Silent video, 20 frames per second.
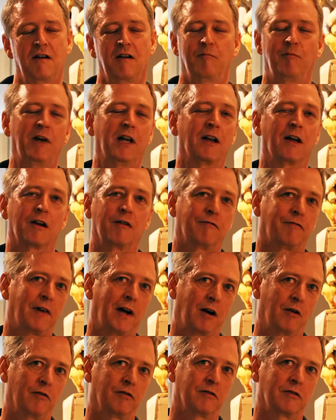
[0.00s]
made out of
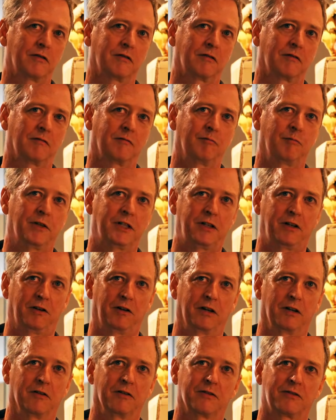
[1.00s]
found
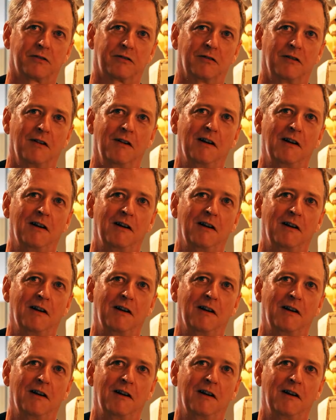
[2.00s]
materials.